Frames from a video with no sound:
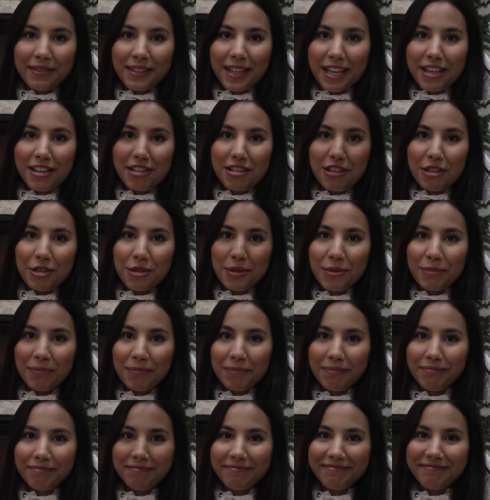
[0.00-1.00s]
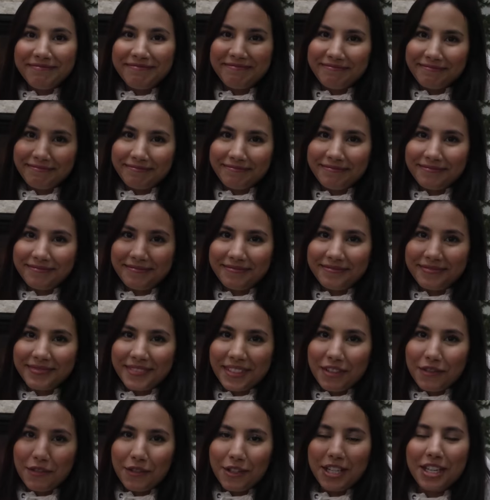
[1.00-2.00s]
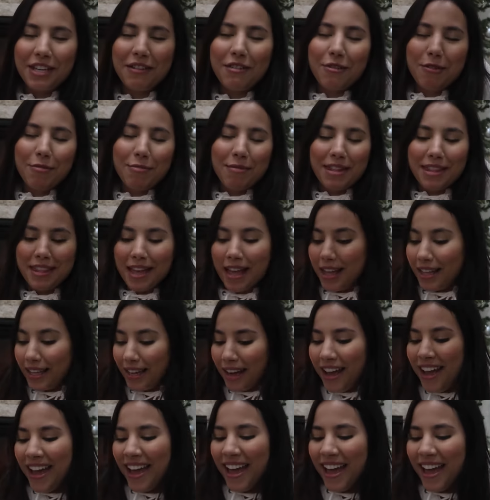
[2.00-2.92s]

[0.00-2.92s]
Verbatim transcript: thank you for giving me that.